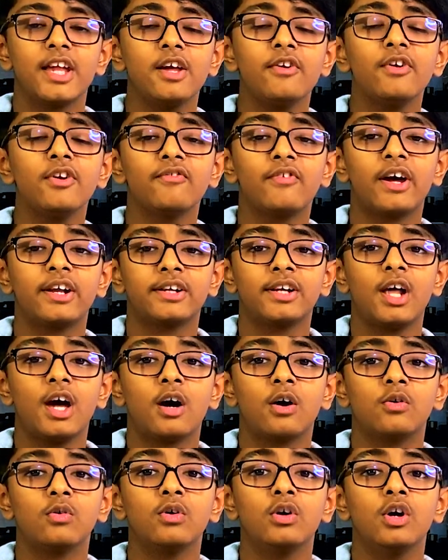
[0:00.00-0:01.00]
Even right
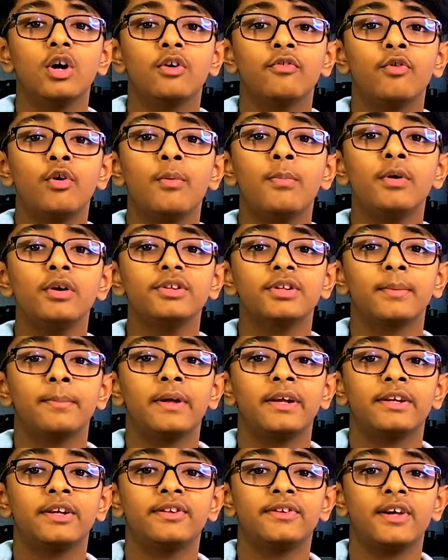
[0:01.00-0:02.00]
now, robots are
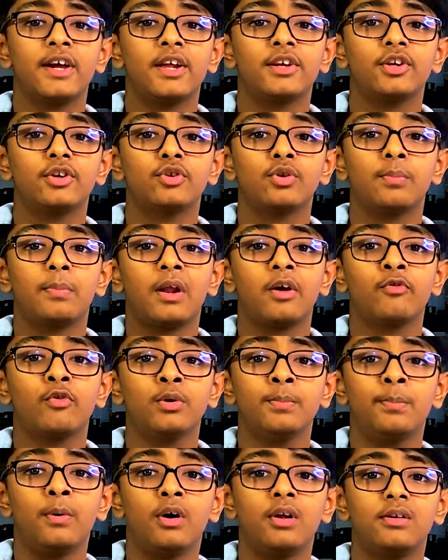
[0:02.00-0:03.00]
being designed to play
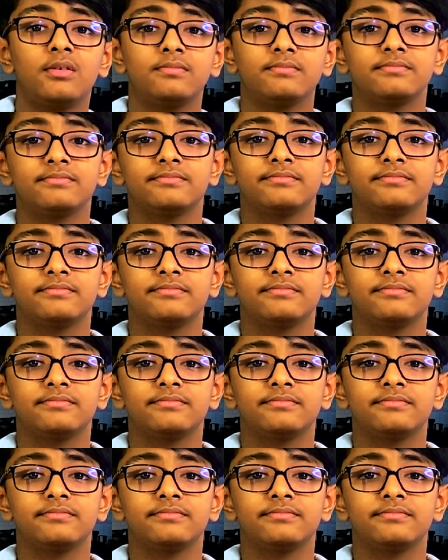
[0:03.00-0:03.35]
football